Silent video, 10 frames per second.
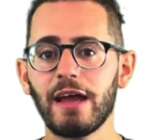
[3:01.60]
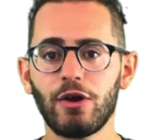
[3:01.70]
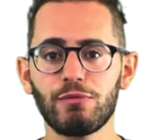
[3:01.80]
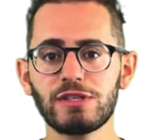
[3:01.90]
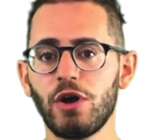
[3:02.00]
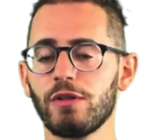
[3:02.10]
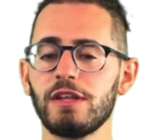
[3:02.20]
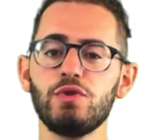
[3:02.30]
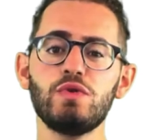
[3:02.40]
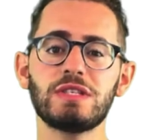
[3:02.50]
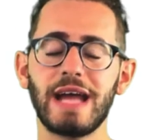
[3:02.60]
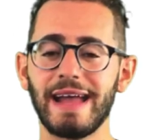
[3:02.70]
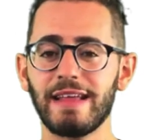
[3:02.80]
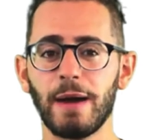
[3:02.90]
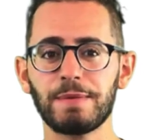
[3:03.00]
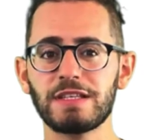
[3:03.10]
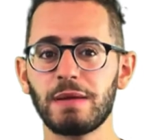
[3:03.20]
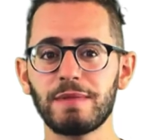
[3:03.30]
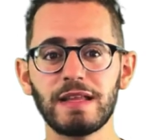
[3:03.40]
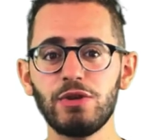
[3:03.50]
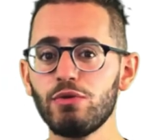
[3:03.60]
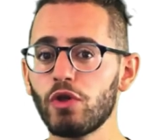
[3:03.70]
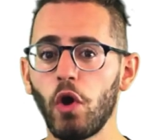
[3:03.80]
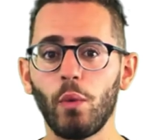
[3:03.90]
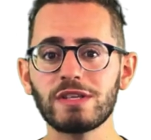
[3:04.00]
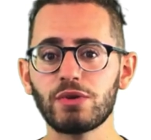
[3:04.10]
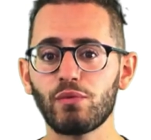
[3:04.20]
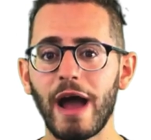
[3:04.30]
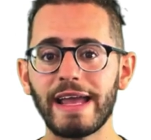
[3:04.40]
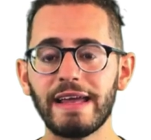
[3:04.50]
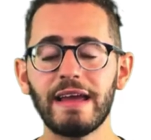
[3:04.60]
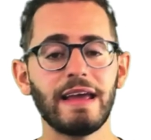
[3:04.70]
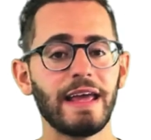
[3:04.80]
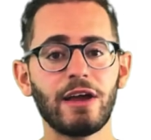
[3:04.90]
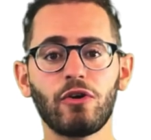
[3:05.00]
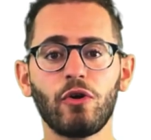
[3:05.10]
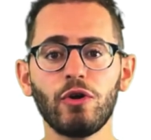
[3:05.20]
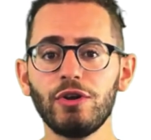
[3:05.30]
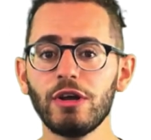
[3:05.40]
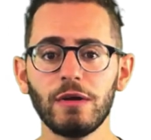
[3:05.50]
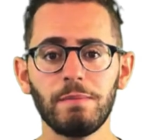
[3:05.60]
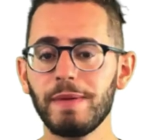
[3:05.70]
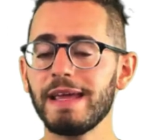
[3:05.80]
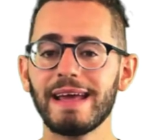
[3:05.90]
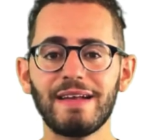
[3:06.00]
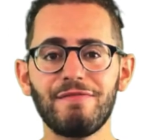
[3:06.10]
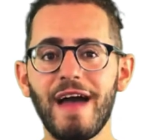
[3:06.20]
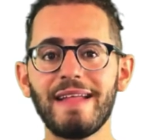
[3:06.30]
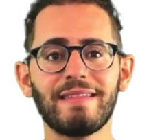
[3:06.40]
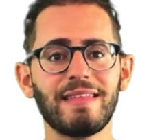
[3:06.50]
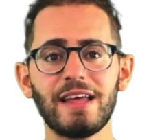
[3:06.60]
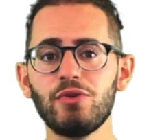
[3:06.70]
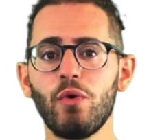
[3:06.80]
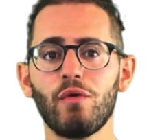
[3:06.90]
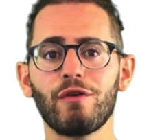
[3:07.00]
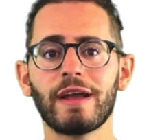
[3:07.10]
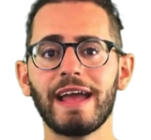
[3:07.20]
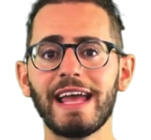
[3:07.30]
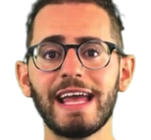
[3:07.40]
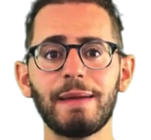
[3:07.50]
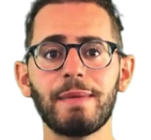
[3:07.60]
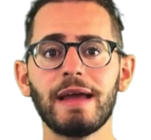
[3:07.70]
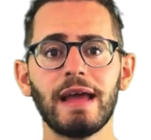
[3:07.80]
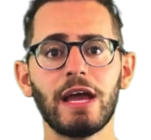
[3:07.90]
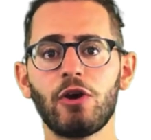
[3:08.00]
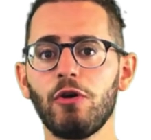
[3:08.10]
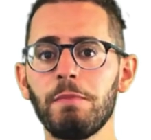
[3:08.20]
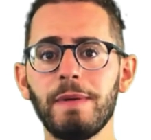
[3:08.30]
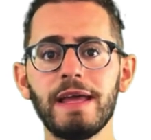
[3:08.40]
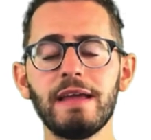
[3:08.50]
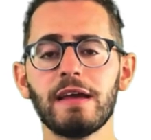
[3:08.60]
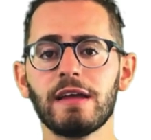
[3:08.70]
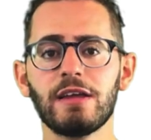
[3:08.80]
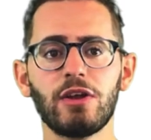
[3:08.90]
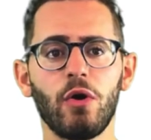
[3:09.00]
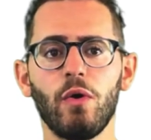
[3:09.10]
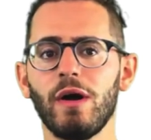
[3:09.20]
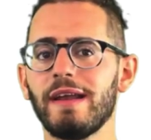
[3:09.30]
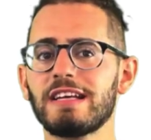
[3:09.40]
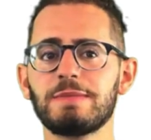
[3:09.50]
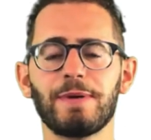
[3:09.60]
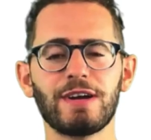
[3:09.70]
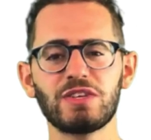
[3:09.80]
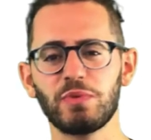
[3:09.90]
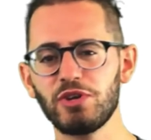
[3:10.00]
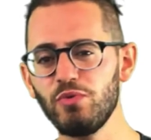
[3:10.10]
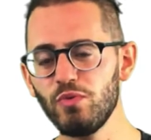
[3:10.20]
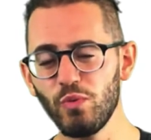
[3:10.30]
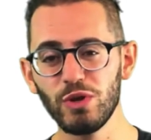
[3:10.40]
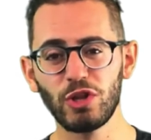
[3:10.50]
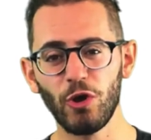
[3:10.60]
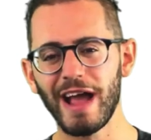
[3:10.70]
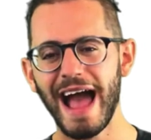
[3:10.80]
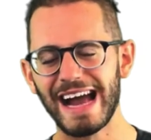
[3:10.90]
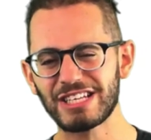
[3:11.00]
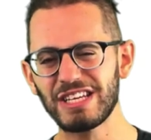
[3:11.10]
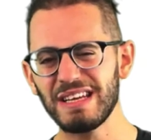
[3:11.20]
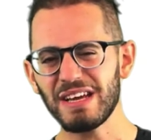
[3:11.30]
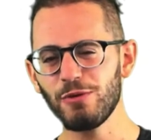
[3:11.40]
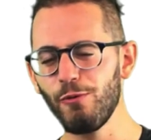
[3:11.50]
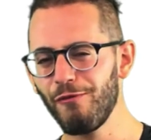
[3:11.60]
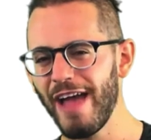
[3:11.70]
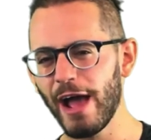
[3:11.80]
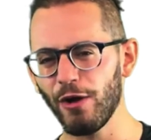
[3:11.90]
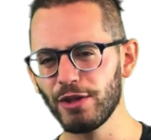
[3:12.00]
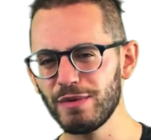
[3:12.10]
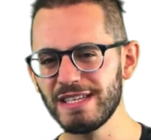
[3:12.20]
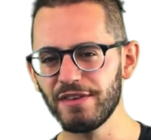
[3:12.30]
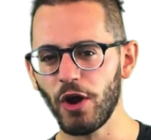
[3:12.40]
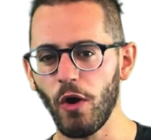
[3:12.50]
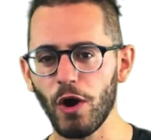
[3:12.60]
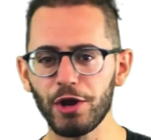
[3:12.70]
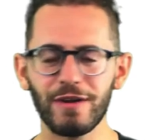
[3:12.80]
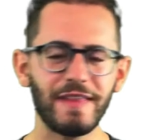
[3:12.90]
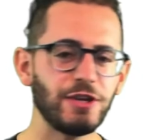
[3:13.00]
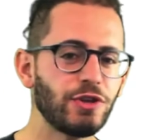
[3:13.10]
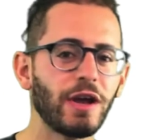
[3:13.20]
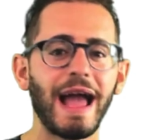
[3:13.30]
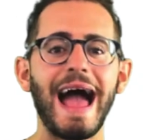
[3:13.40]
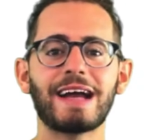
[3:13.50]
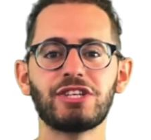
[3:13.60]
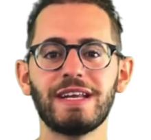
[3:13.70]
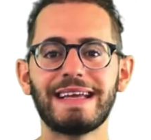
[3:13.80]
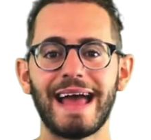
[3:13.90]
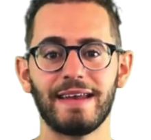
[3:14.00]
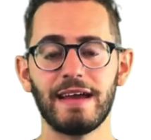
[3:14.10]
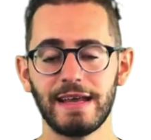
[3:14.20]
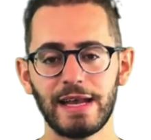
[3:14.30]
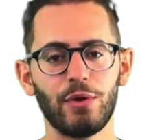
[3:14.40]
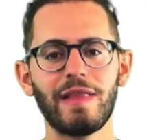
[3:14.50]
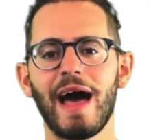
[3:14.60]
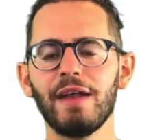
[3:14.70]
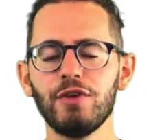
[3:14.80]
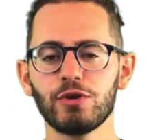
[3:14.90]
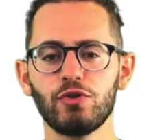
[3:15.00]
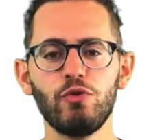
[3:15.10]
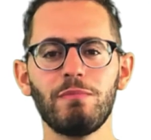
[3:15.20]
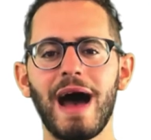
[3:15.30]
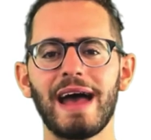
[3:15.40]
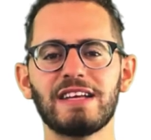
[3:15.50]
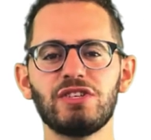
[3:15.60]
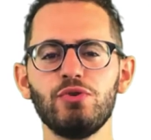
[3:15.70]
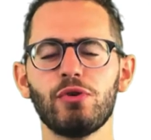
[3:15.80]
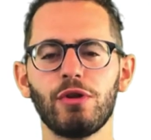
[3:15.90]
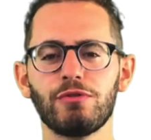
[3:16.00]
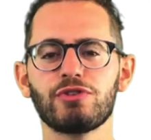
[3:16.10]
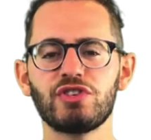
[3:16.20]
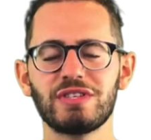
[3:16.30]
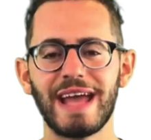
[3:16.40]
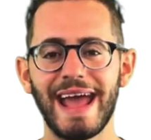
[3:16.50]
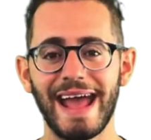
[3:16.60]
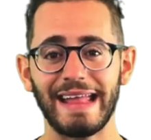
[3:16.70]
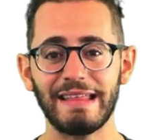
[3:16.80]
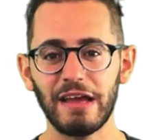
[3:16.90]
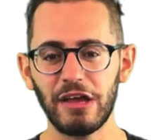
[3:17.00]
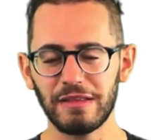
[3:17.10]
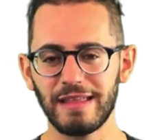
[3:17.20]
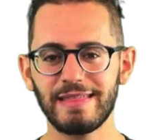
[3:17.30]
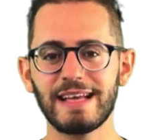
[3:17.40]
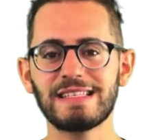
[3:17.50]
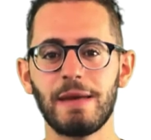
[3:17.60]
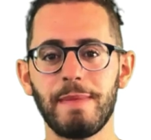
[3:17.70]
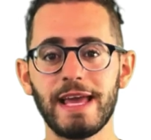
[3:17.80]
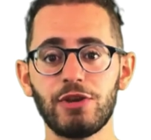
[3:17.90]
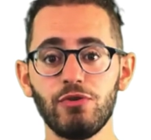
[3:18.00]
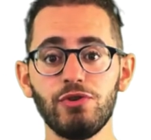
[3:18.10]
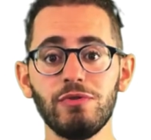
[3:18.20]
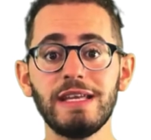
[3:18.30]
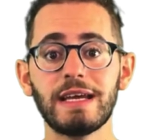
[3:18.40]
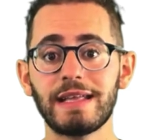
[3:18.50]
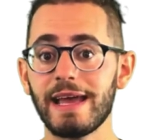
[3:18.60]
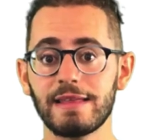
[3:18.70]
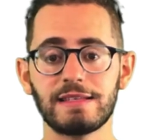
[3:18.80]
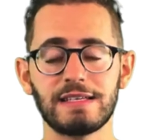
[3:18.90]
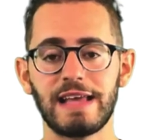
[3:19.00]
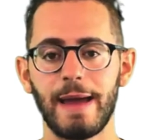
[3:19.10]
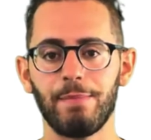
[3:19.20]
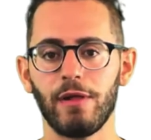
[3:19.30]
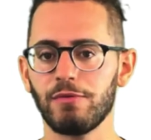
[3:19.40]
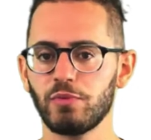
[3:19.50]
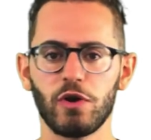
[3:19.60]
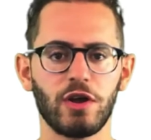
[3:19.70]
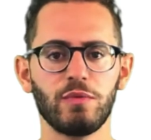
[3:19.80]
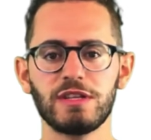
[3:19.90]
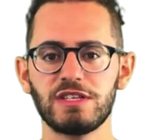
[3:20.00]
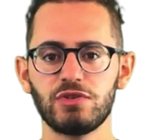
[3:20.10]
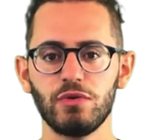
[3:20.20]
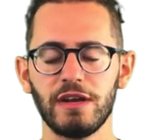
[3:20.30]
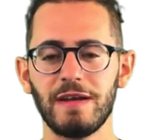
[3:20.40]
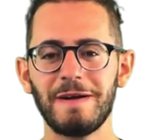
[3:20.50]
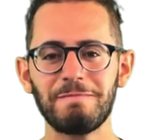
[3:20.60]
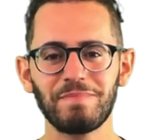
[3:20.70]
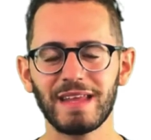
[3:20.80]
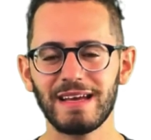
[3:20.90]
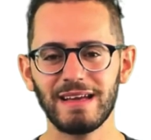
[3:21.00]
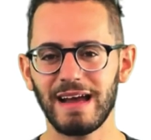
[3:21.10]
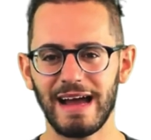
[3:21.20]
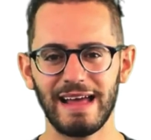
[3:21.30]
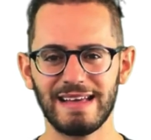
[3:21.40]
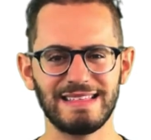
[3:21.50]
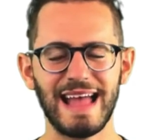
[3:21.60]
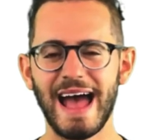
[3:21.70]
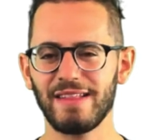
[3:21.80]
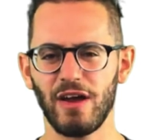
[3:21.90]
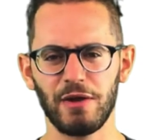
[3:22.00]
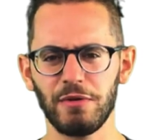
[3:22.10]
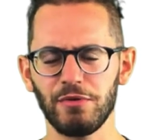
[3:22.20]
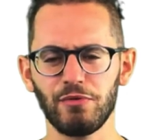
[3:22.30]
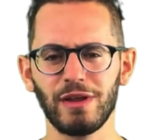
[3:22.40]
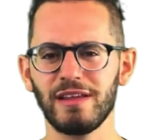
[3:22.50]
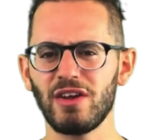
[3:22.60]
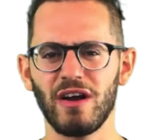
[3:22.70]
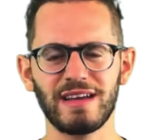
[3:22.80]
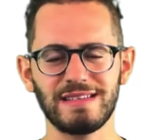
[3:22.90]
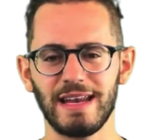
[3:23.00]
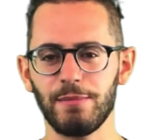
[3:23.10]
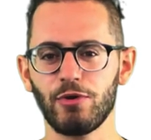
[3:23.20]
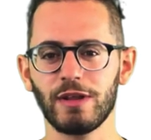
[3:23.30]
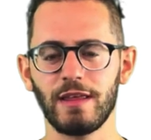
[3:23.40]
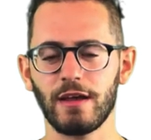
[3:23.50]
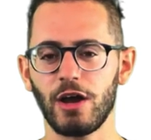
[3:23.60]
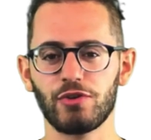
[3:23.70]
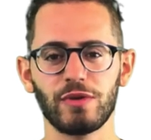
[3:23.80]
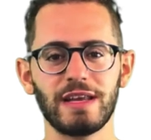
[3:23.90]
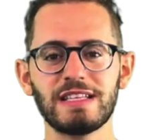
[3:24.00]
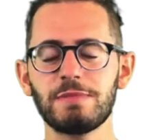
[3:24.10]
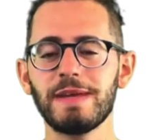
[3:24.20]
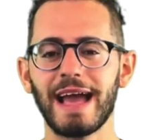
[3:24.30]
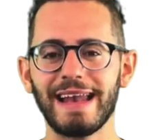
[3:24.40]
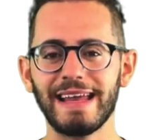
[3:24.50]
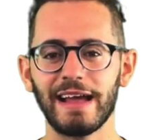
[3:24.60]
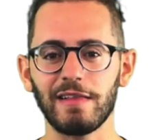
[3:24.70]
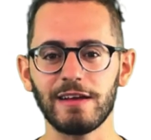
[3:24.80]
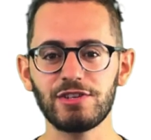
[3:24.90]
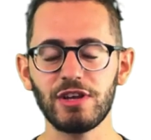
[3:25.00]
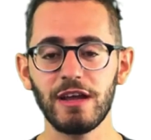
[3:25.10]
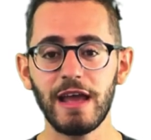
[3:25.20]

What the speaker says: It could result in you standing up to something you thought wasn't right. It could be an event that you overcame. It could be, an experience where we took action, you failed, it was even harder, and then you took action again. Now, a lot of you are too modest. You don't understand the things that make you unique. Take this example. I was working with this student. His dad died when he was really young. He's an immigrant to the country. He didn't speak any English.